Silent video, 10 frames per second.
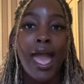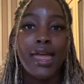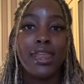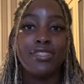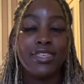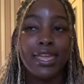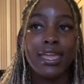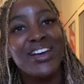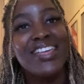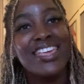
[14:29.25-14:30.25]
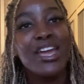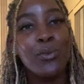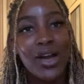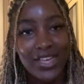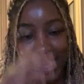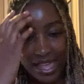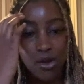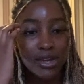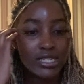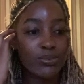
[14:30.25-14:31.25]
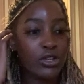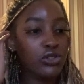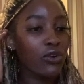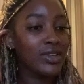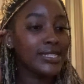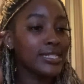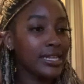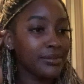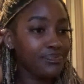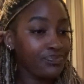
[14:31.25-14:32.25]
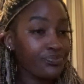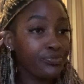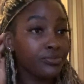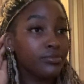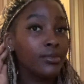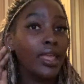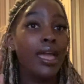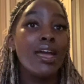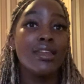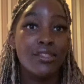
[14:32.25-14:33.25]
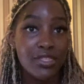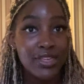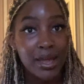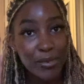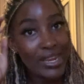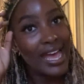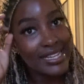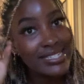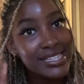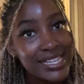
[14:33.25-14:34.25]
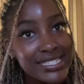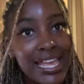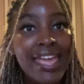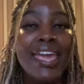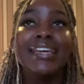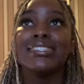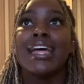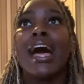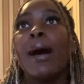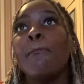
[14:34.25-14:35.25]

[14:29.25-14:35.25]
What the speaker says: And I think why that can get hard is because obviously, another thing I'm going to add to this is that